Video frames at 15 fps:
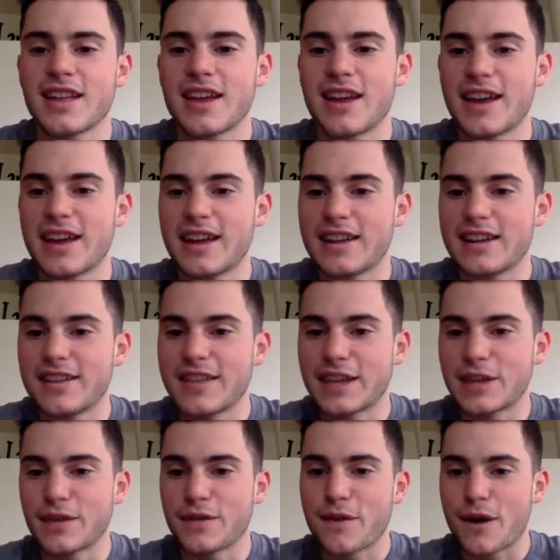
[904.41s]
And
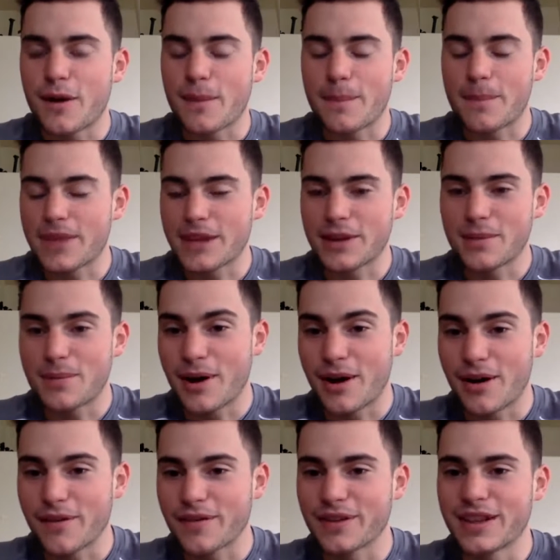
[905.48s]
thank you,
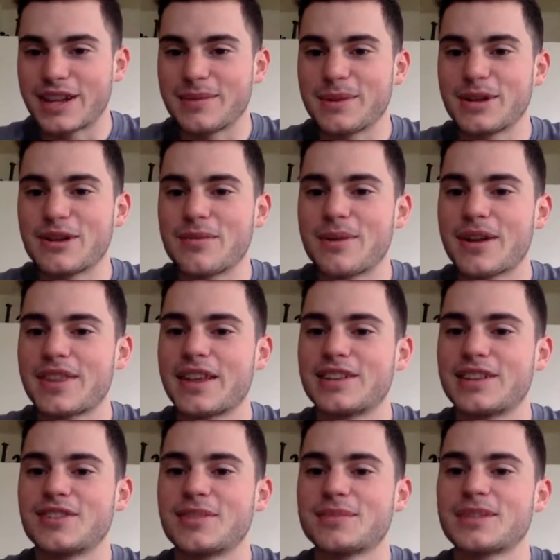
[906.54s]
Paul, for letting me know about
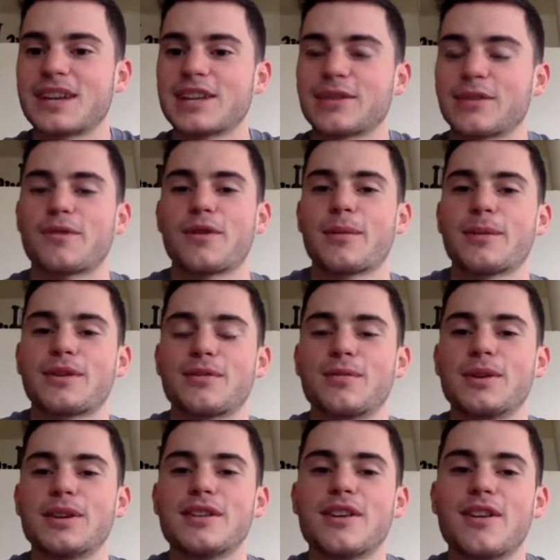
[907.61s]
that Jump Science Performance
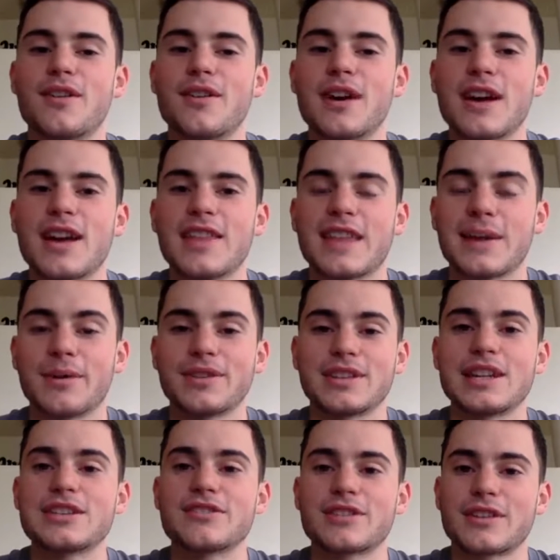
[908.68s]
window. That was
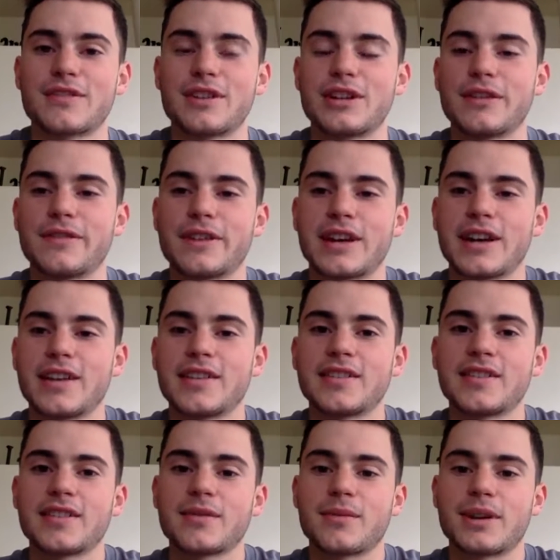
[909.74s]
an interesting video. If you
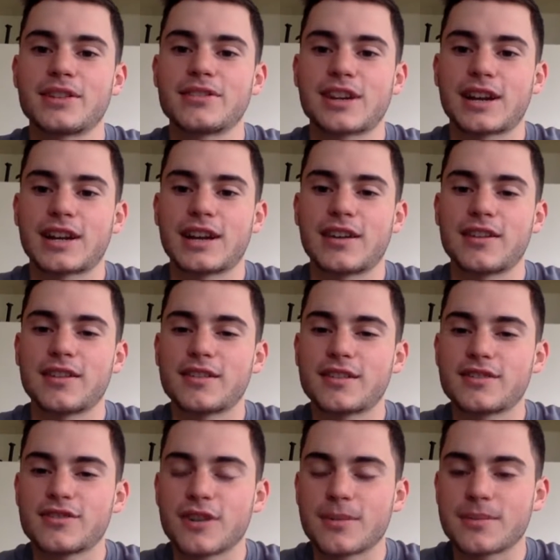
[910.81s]
guys want to check it out, it's
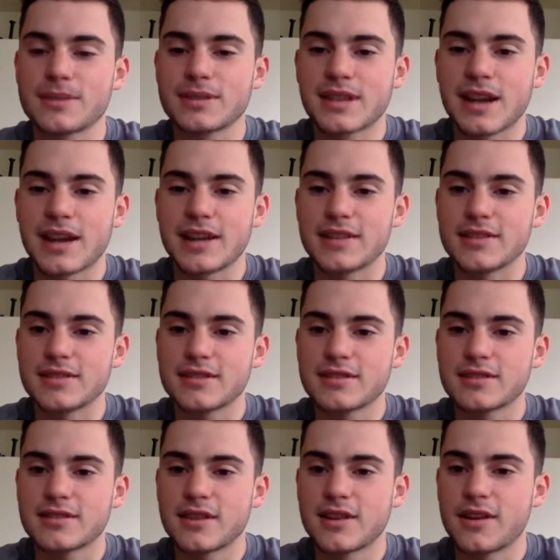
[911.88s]
Jump
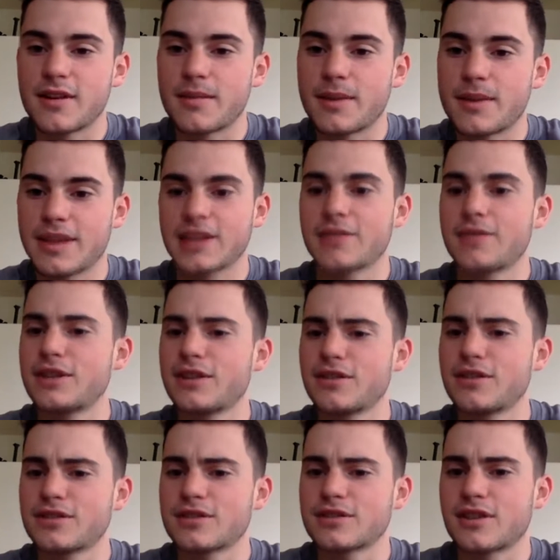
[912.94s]
Science. I think the video
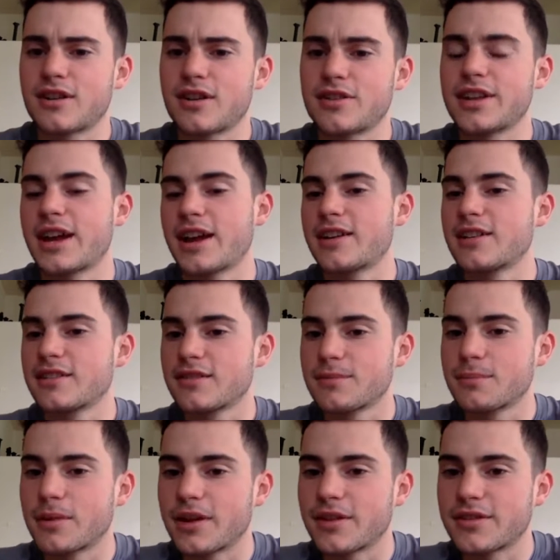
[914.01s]
is just called, yeah,
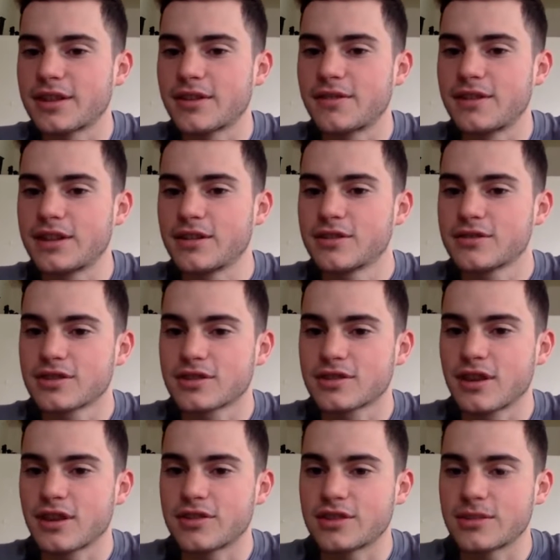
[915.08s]
Paul said the video is just
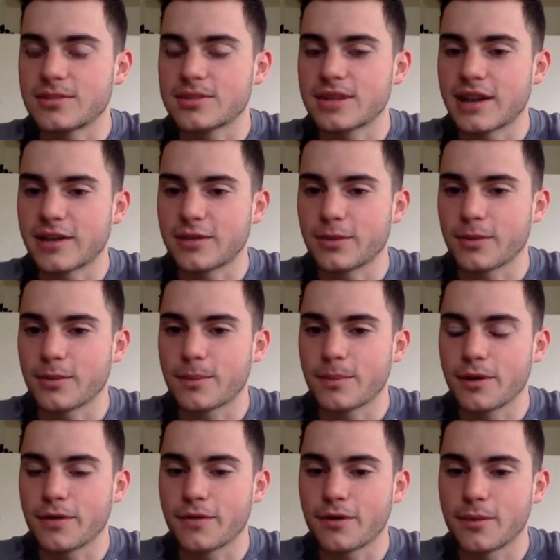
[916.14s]
called Jump Science for
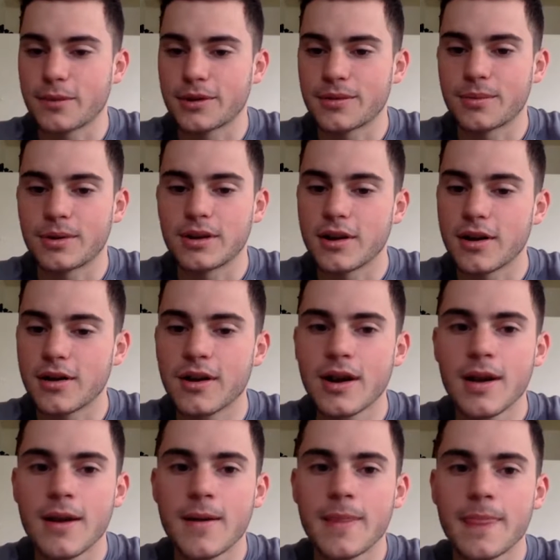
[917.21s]
Performance Window.
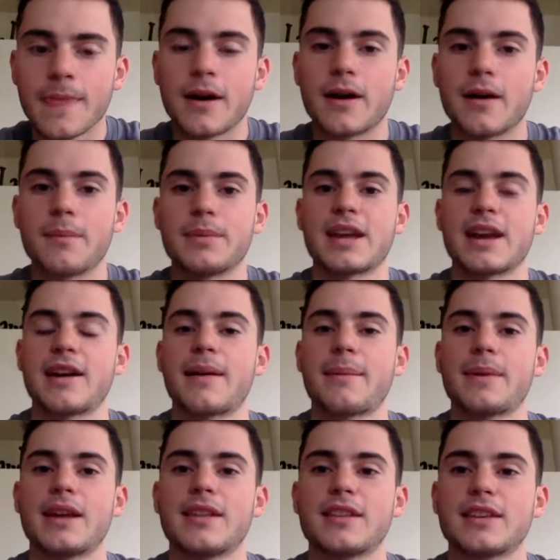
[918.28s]
But yeah,
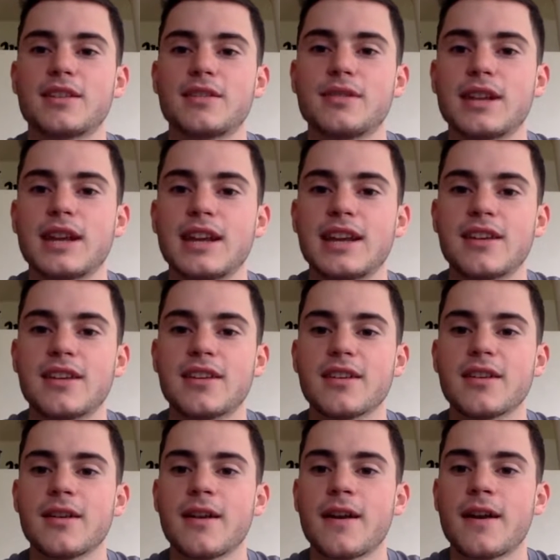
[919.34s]
I'm going to end the Q&A
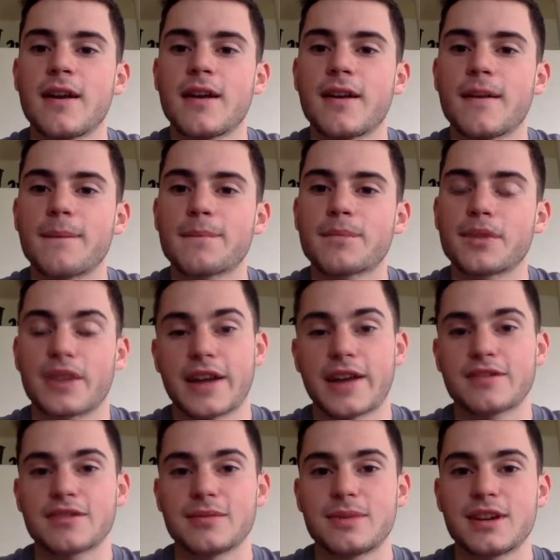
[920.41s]
here, the
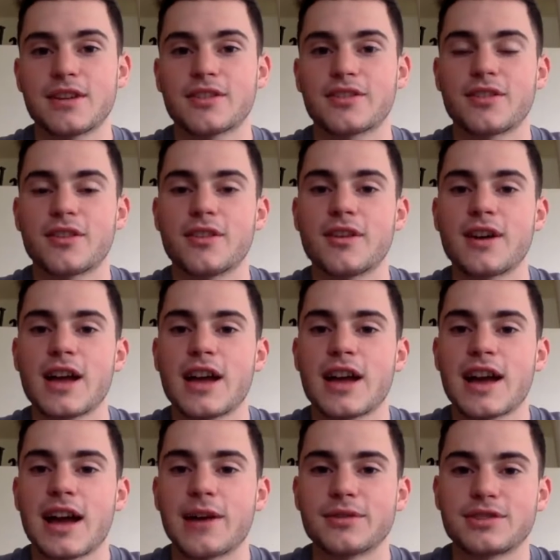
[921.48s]
live stream here. So
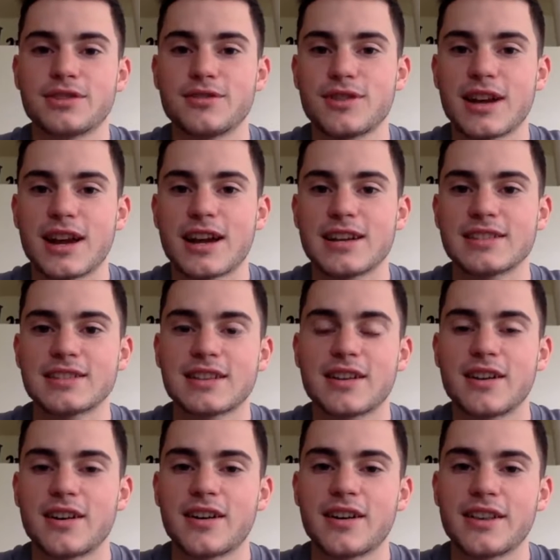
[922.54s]
I will see you guys
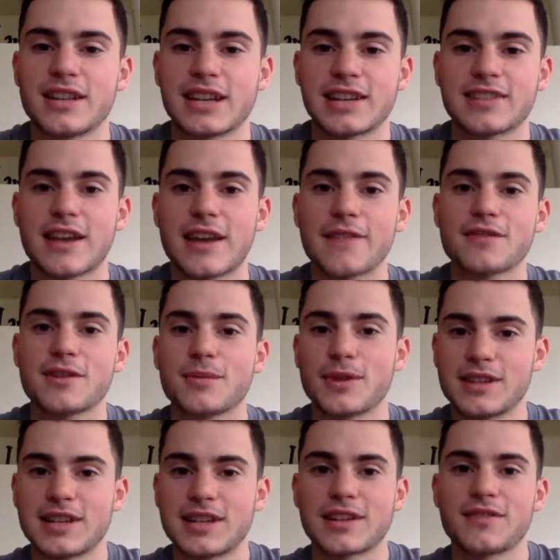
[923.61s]
in the next live stream or
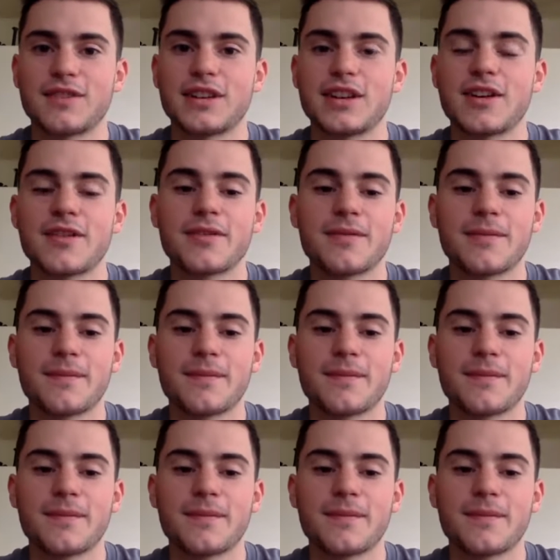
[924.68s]
in the next video.